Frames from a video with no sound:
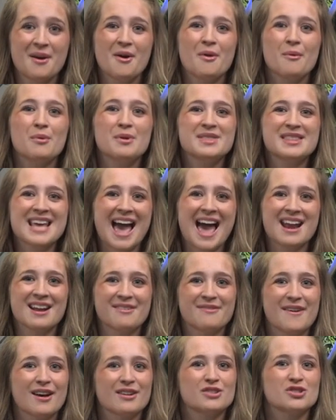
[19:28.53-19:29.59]
With the
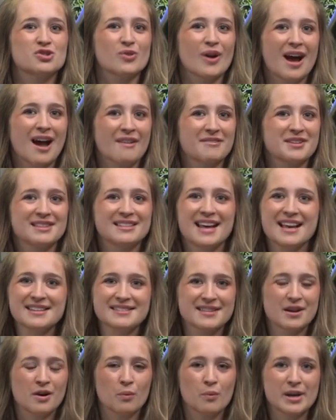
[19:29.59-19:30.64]
NFL draft less
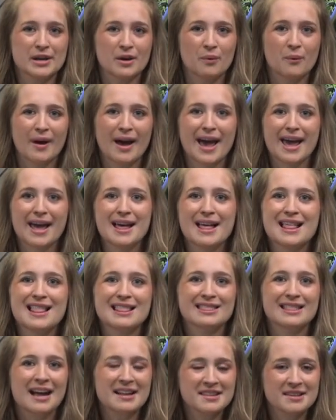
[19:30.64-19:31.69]
than a week away,
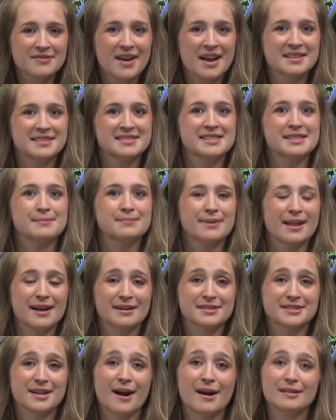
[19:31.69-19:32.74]
lots of SEC
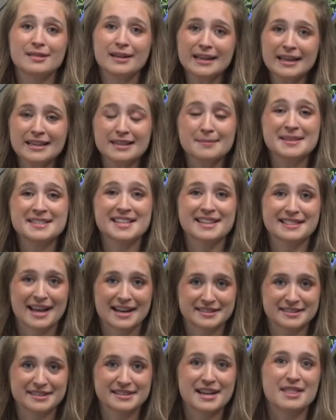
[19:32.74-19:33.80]
players are looking to be
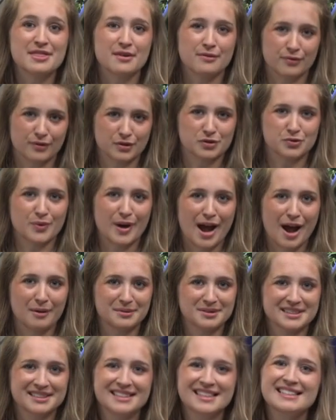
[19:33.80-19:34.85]
selected in the first round.
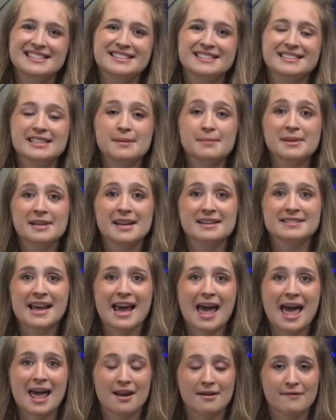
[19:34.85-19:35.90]
CBS
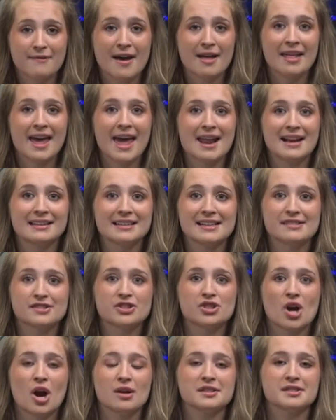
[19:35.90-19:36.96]
NFL analyst
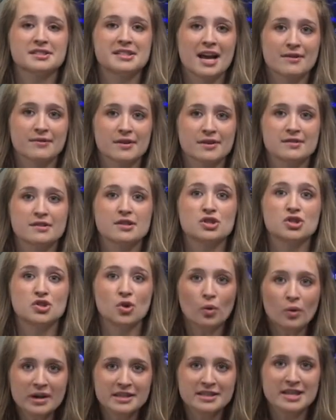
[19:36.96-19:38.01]
Charles Davis
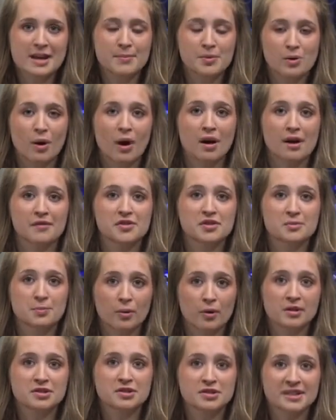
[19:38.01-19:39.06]
joined WRF
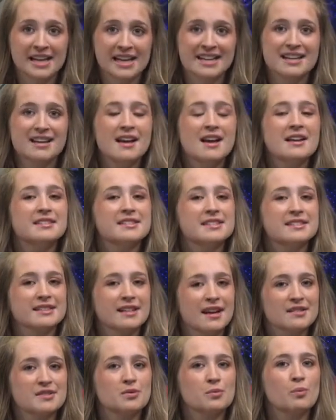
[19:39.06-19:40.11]
Sports Scene to
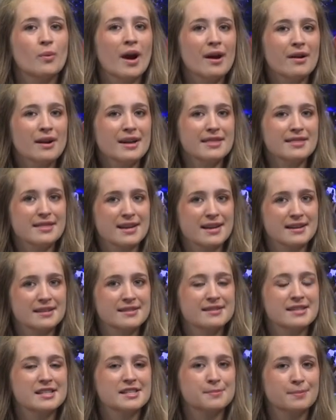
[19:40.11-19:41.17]
discuss where he thinks
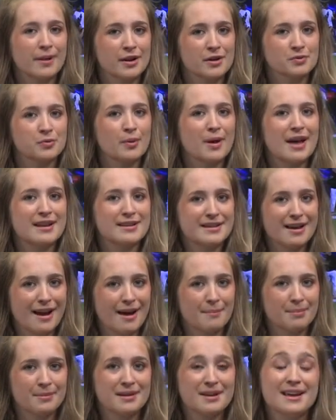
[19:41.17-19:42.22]
these players will end
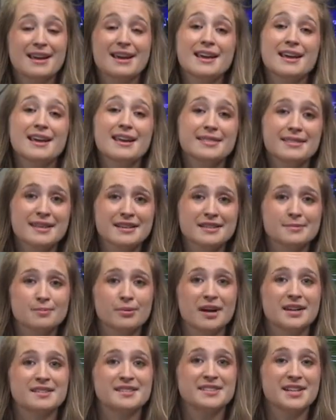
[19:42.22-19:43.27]
up. He thinks
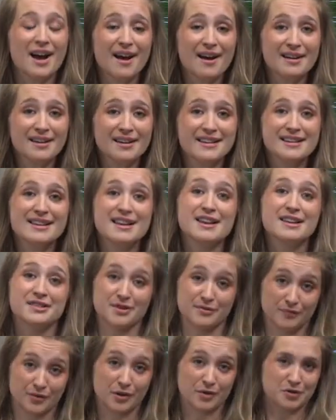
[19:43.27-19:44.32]
Bryce Young is the
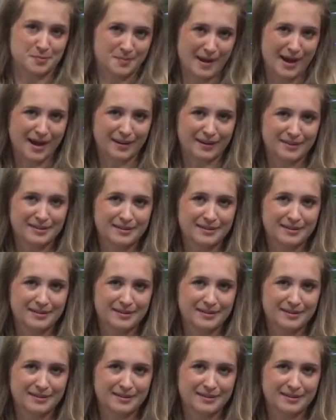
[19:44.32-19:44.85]
first pick.